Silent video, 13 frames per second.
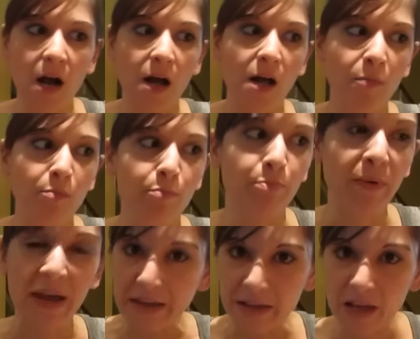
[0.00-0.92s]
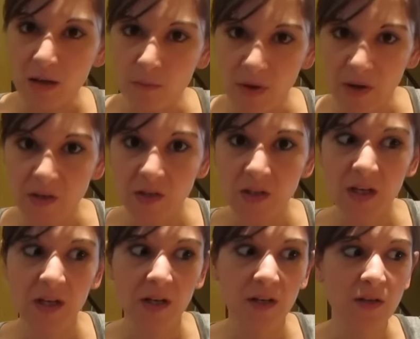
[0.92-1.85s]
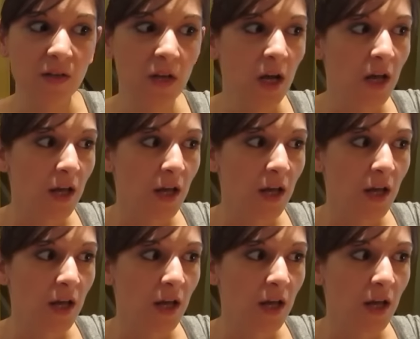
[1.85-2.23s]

um, baking mixes,